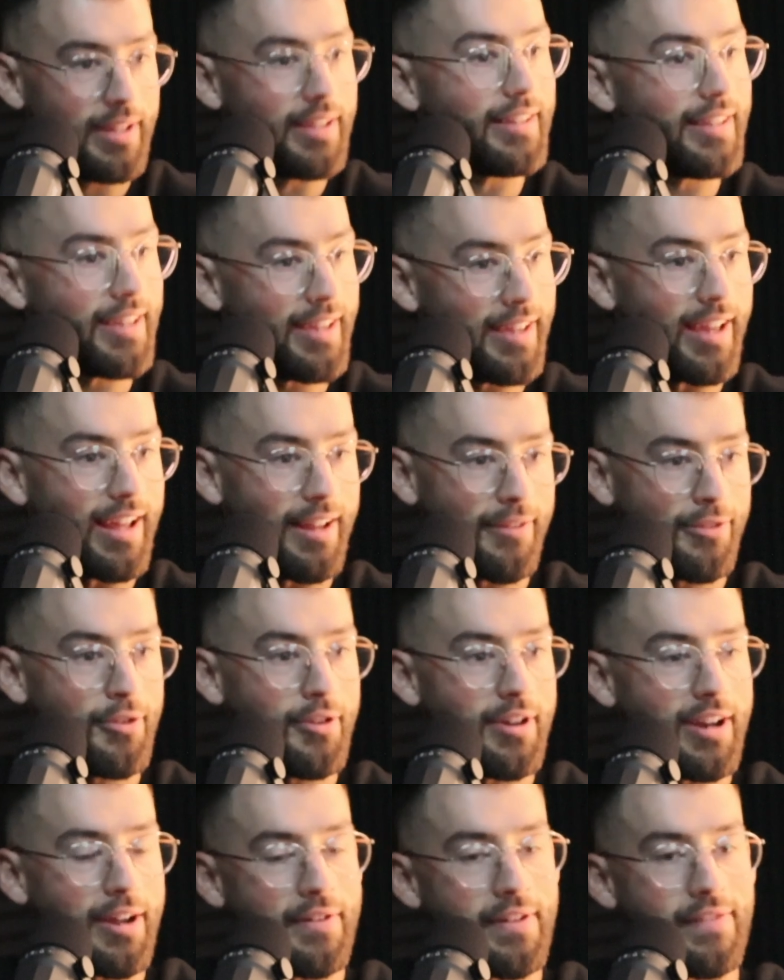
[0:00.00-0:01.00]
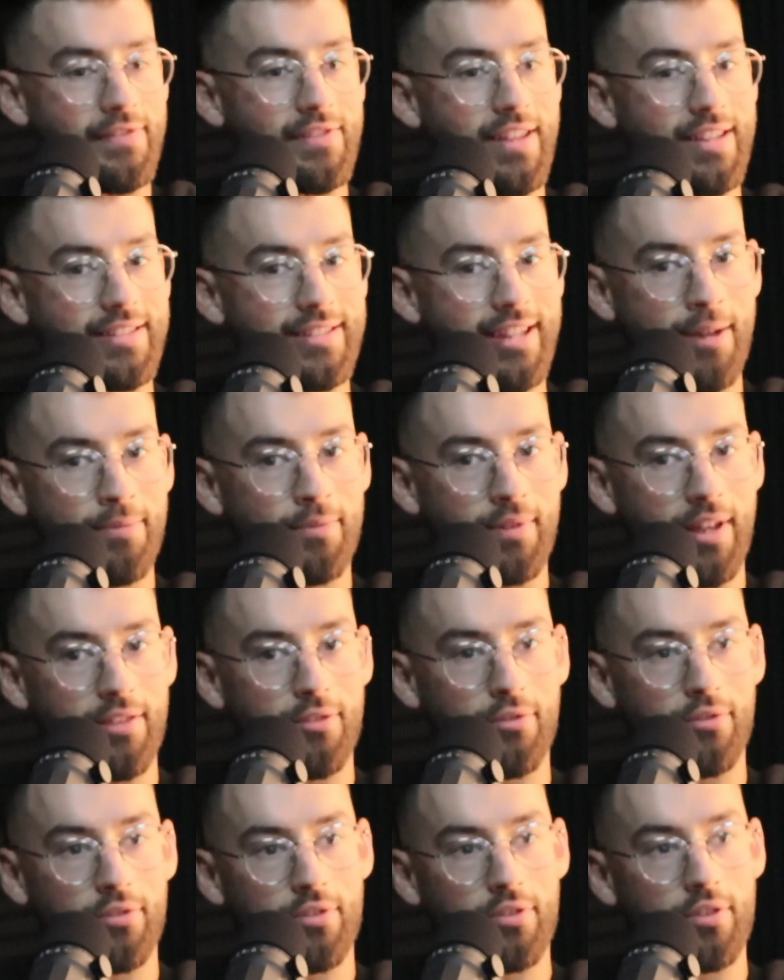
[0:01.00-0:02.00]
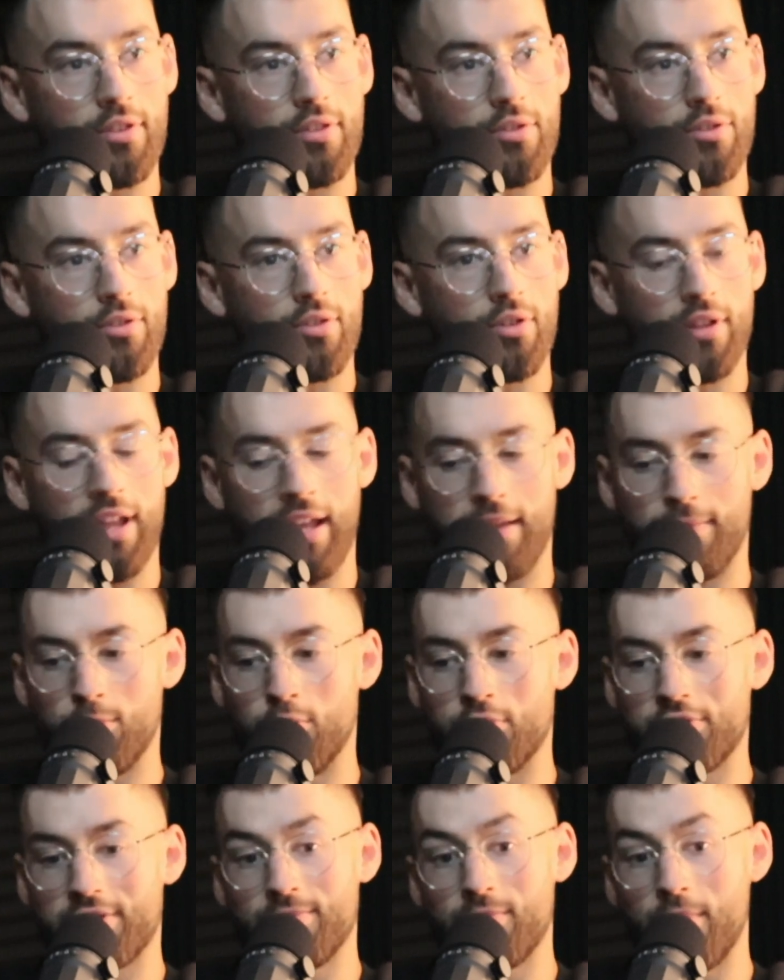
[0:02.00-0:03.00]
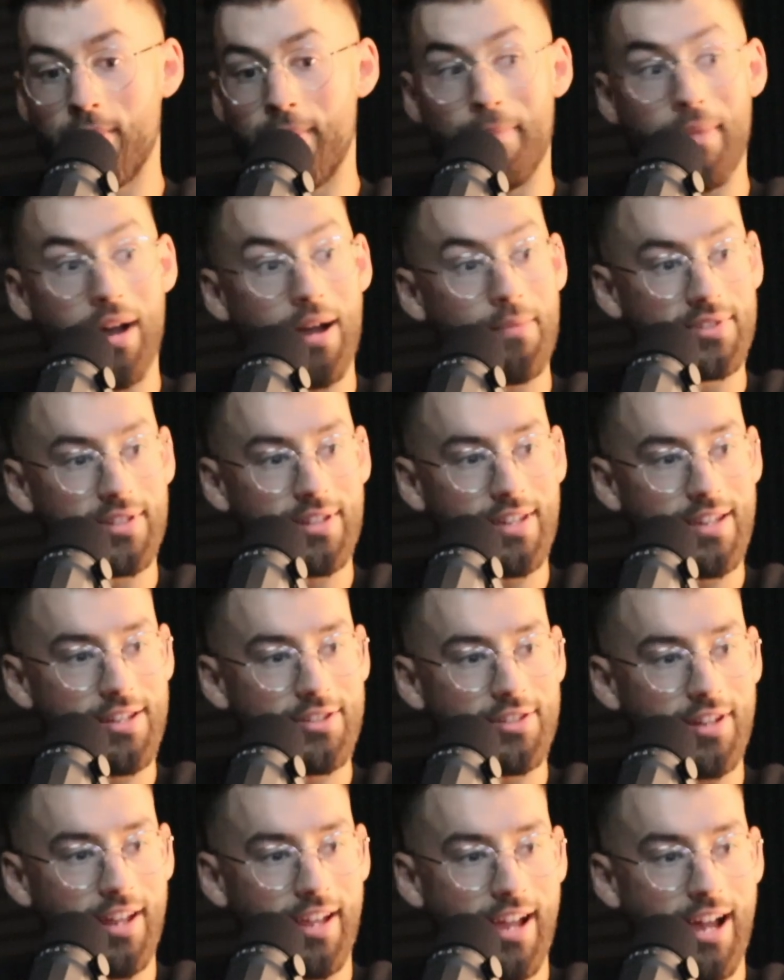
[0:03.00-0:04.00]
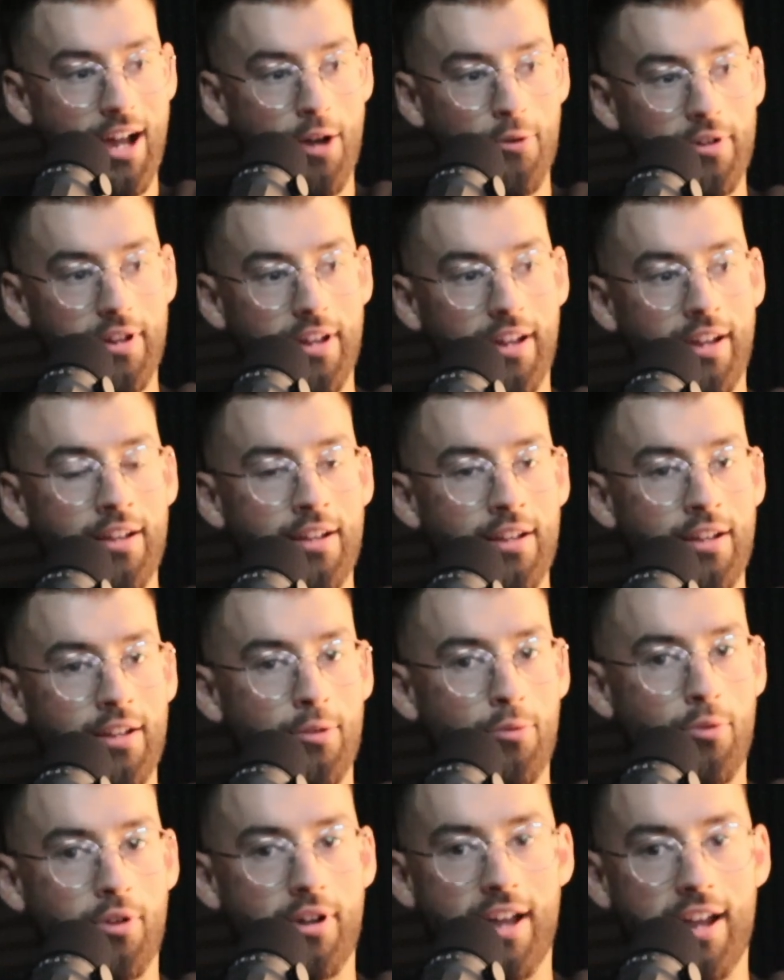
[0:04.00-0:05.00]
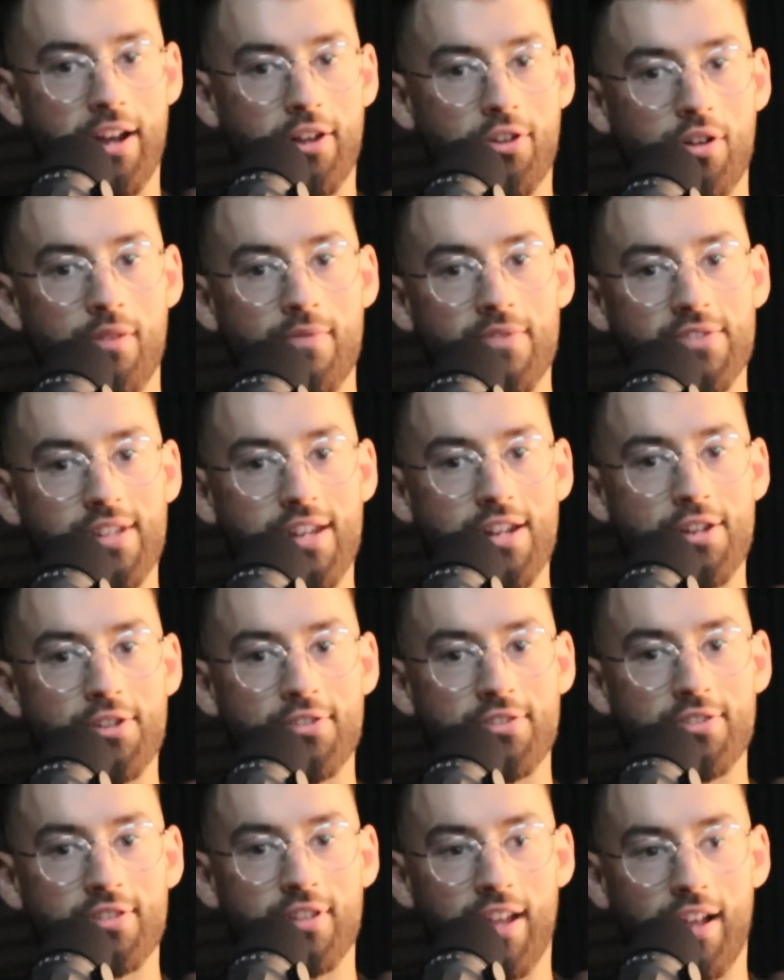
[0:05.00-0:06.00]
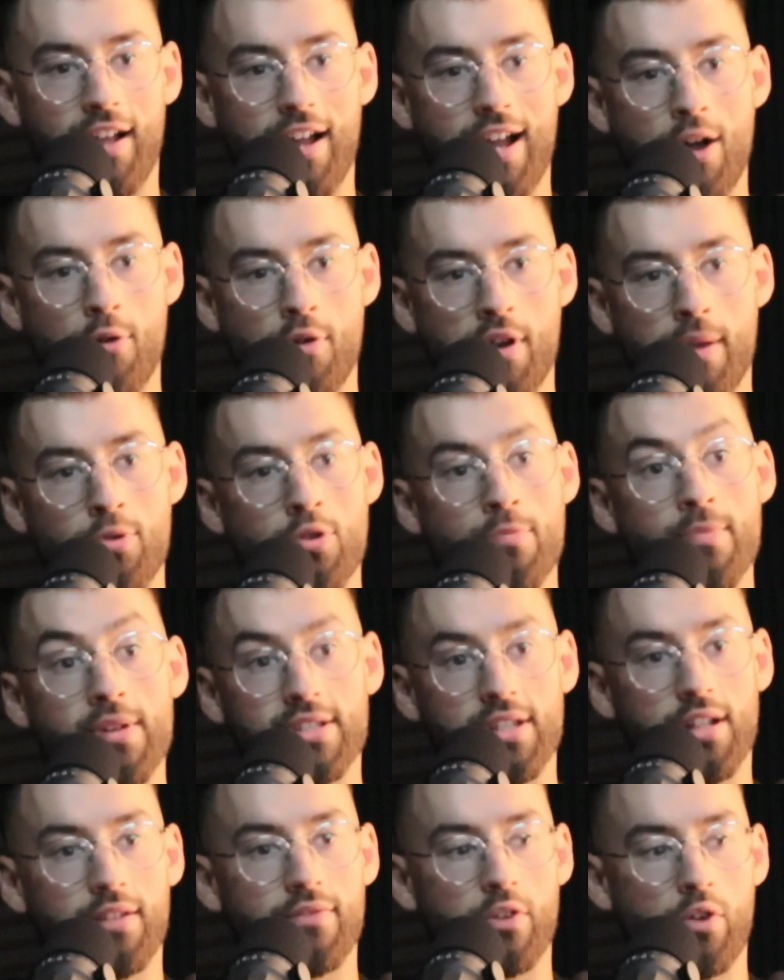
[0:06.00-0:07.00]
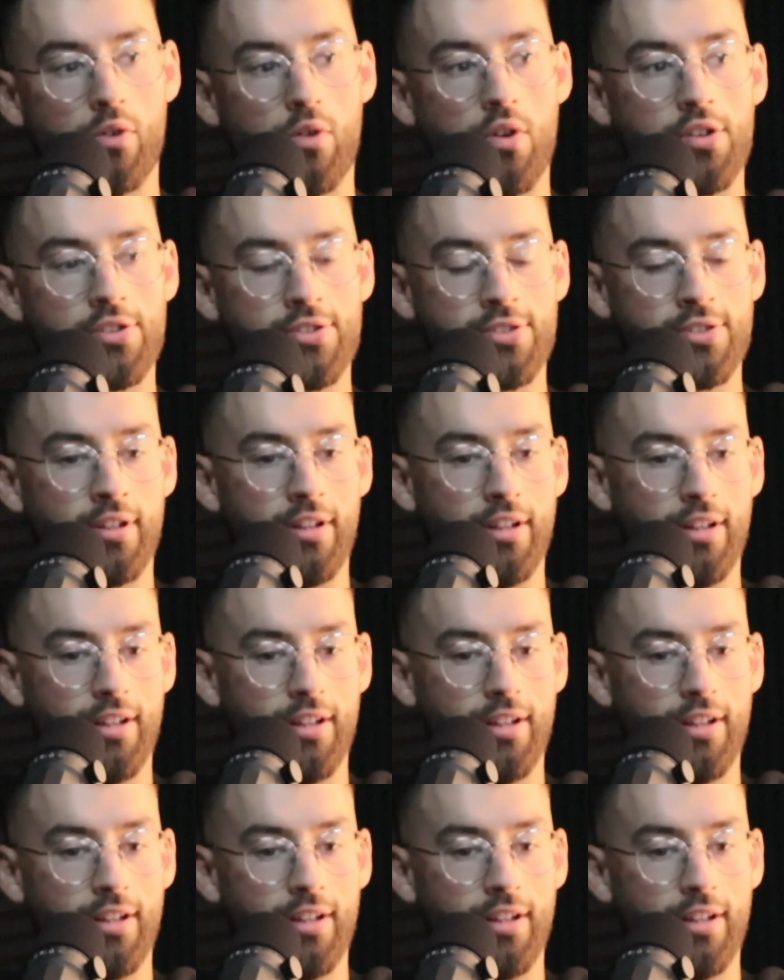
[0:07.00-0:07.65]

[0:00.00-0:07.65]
I thought I'd have to adapt. Like, like most of them are my mum's age. Like, what kind of conversations? Like, how would I put myself across?